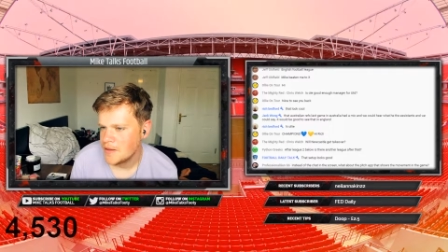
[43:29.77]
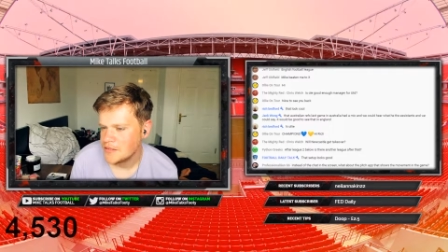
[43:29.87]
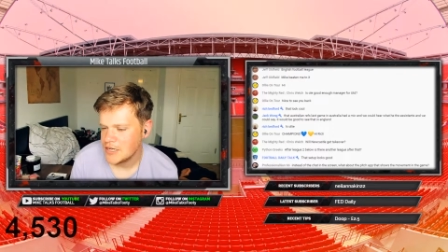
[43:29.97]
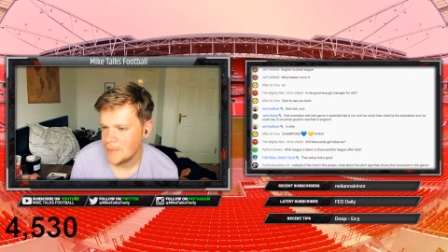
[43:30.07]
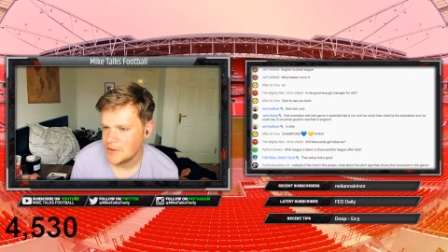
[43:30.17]

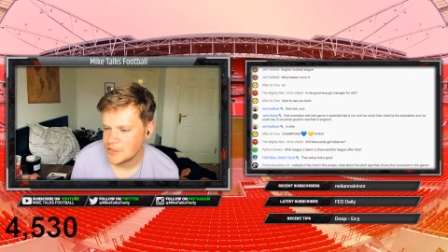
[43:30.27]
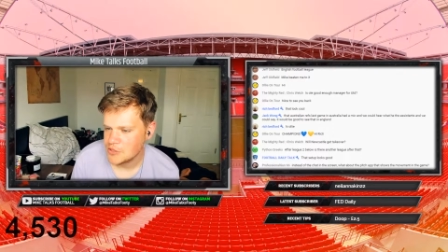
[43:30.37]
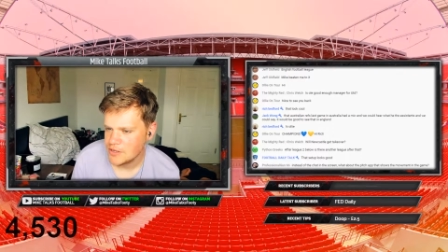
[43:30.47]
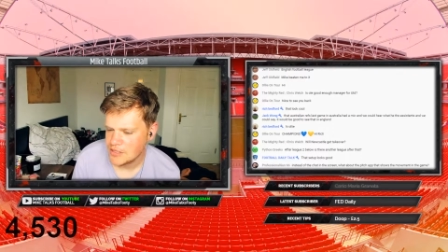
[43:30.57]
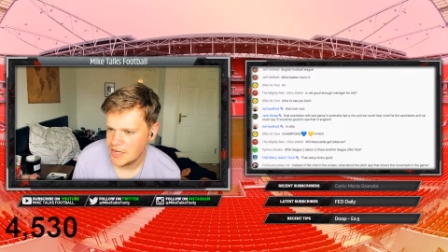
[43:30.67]
Champions,
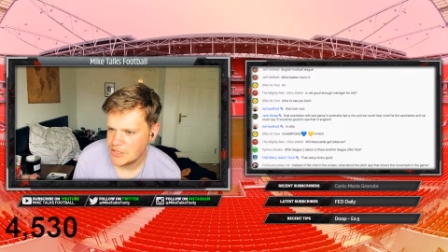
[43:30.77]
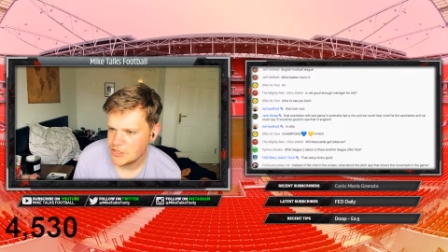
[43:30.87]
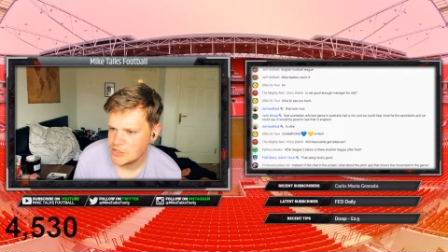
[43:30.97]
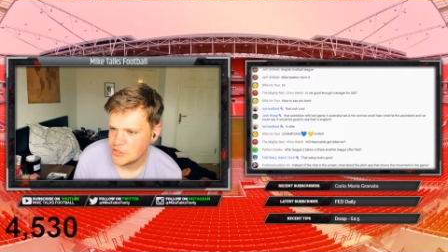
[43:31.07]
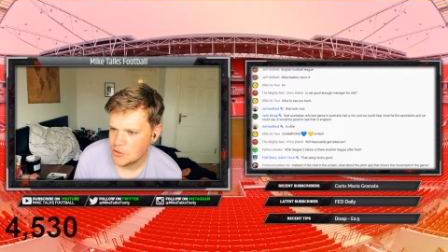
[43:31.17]

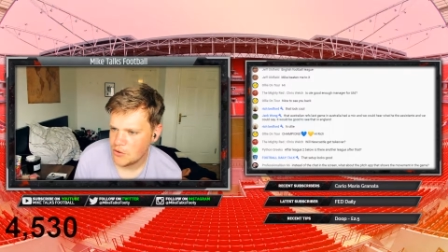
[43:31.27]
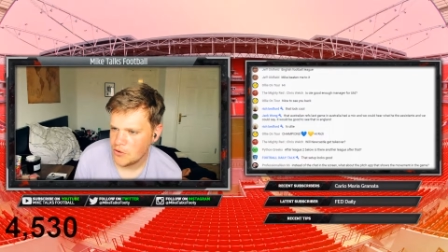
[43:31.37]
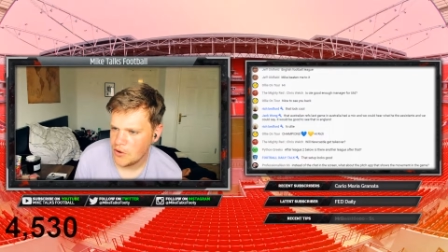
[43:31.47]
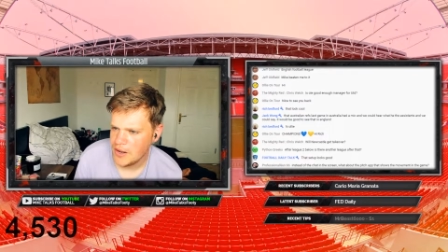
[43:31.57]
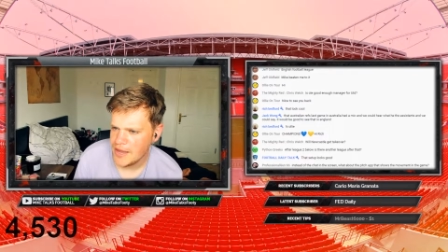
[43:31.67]
congratulations,
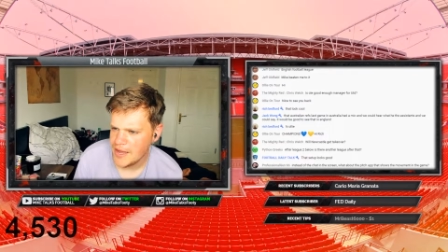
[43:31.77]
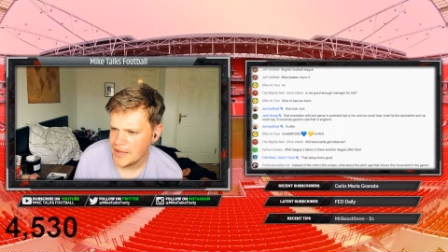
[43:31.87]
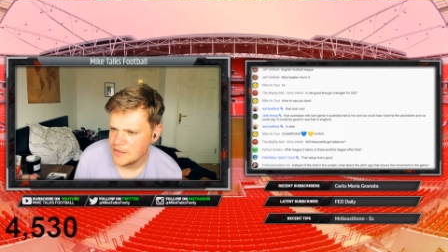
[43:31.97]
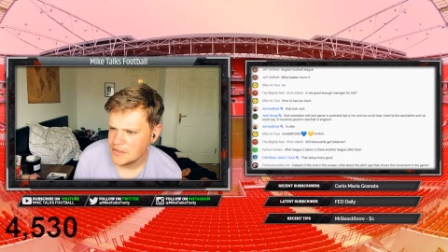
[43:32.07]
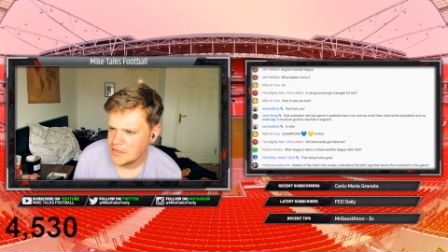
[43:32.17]

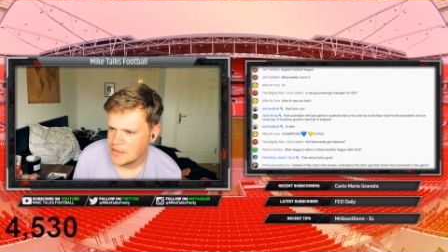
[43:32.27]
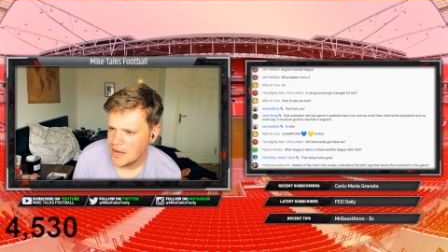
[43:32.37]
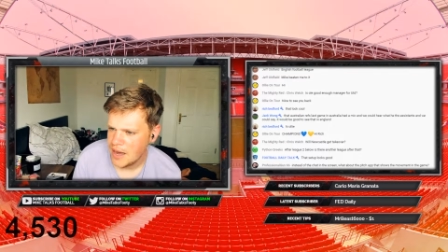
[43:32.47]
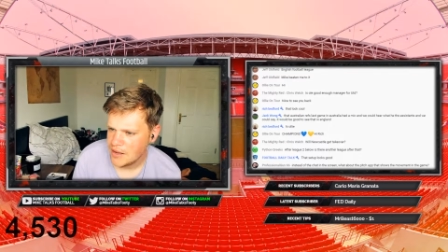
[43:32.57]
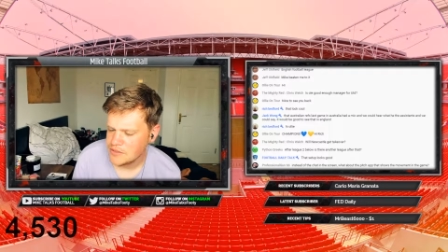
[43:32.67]
Ollie!
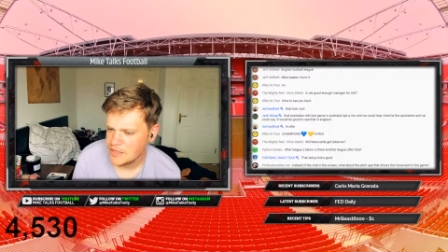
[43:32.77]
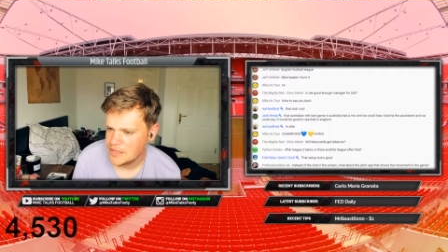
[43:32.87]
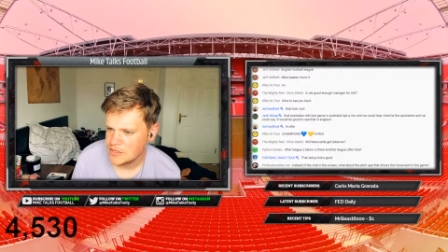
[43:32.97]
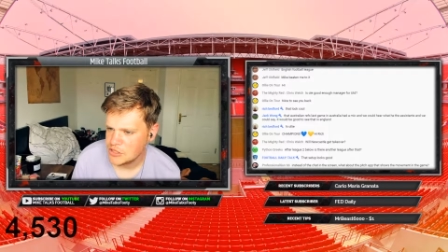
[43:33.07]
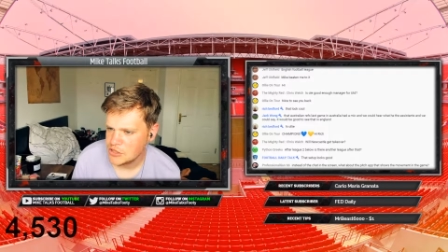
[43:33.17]
After
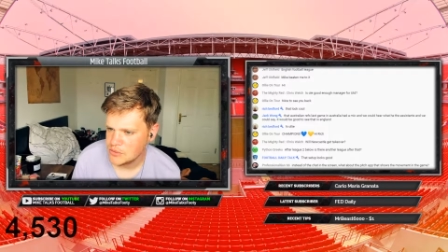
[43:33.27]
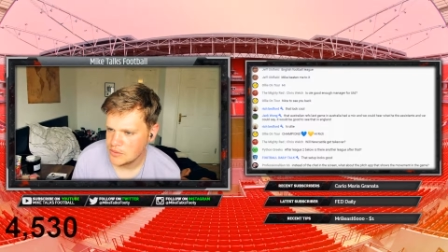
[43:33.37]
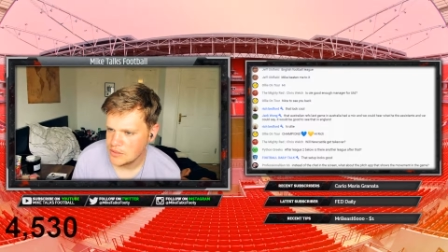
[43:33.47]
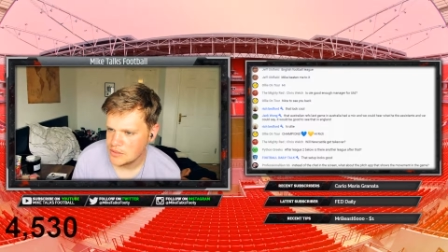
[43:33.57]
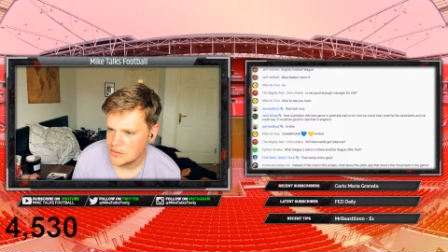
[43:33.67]
League 2,
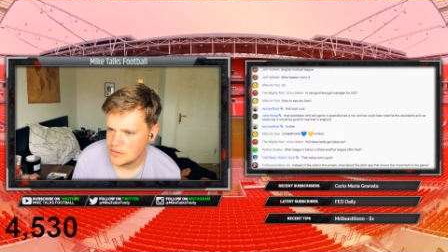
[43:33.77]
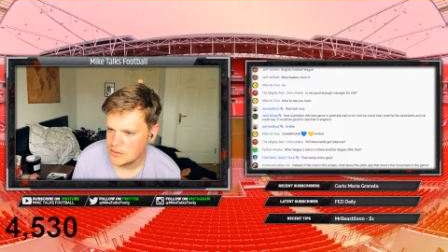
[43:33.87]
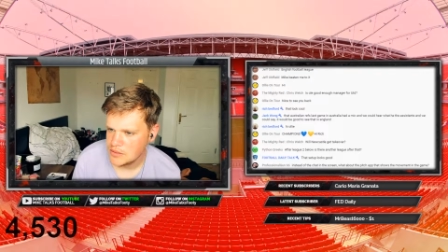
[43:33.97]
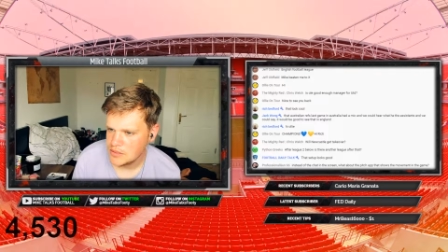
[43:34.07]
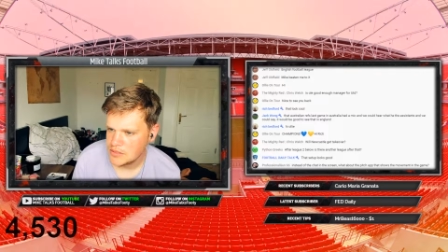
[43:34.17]

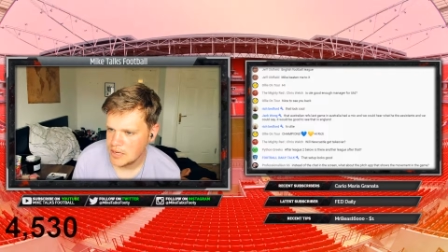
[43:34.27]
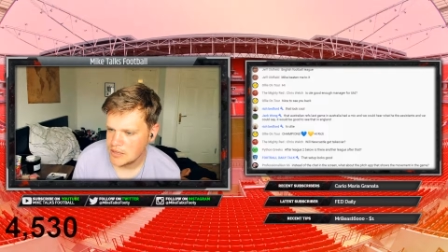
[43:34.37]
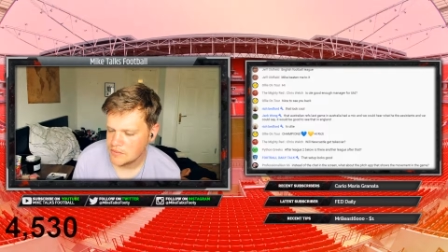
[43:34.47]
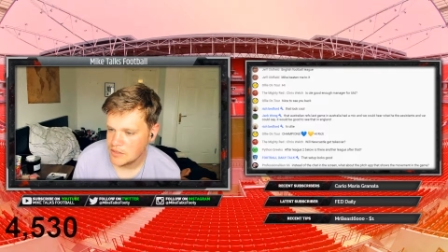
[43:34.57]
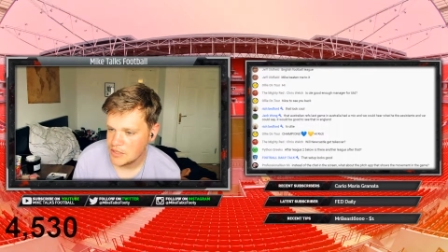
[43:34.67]
is there
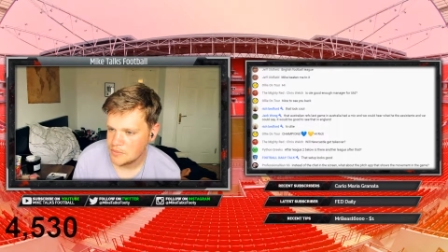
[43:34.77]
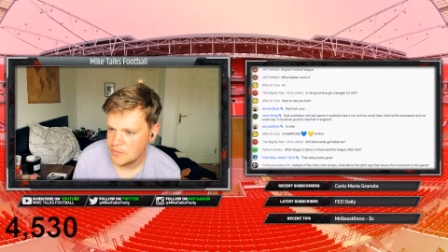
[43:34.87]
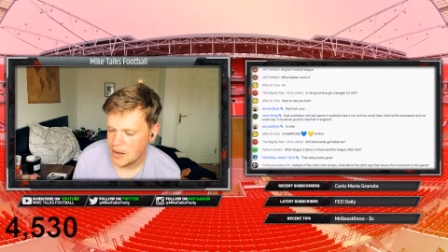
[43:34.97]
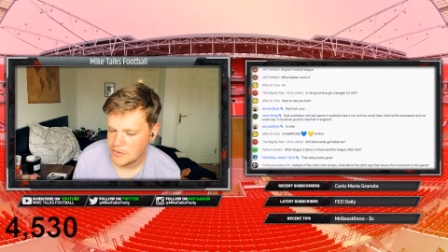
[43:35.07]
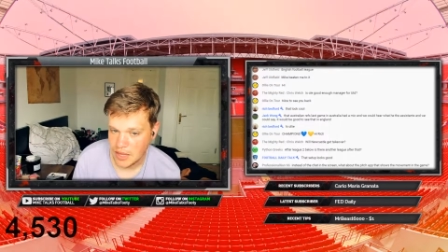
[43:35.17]
another league
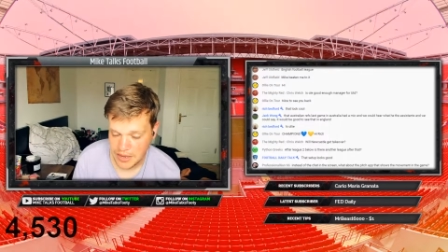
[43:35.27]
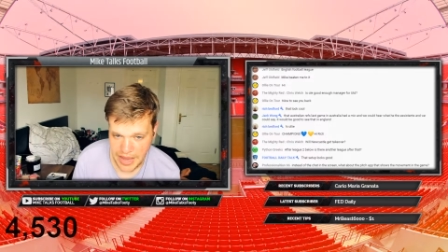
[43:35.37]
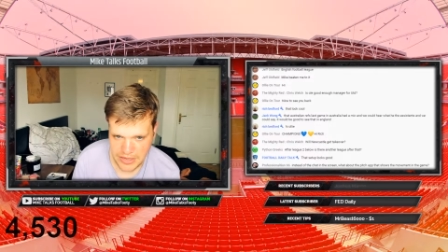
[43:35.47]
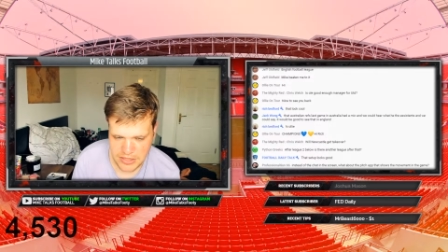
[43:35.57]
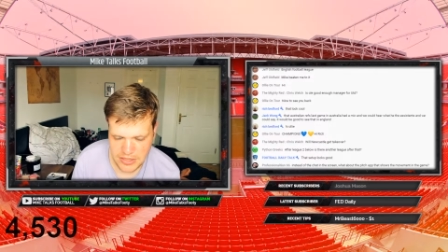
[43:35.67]
after that?
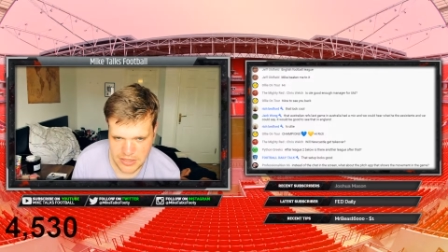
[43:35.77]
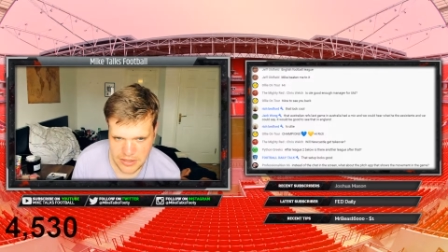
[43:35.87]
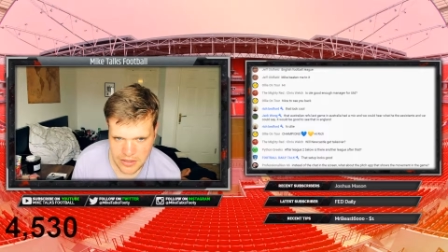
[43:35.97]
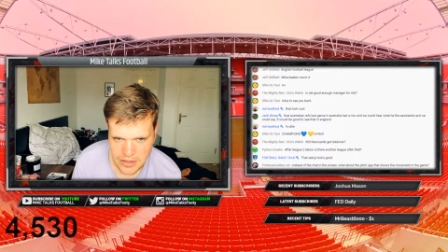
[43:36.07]
Yes!